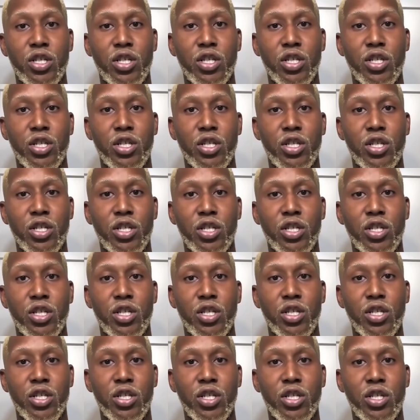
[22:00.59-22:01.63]

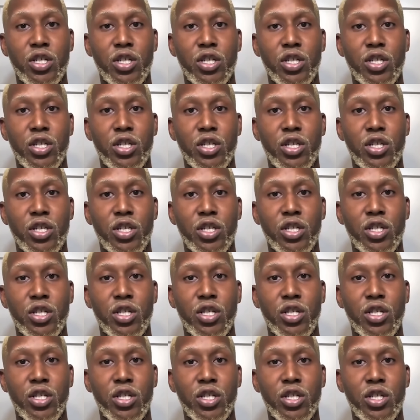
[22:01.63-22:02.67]

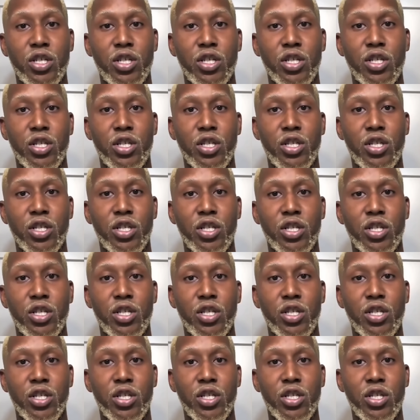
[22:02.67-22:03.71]

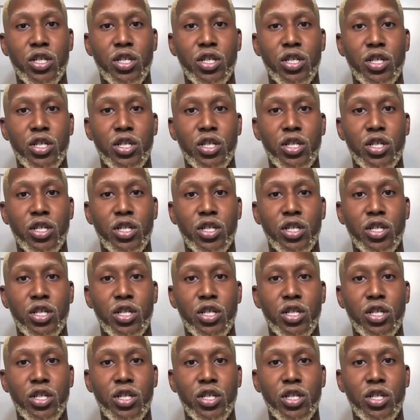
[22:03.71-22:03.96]
No words are spoken by the person on screen.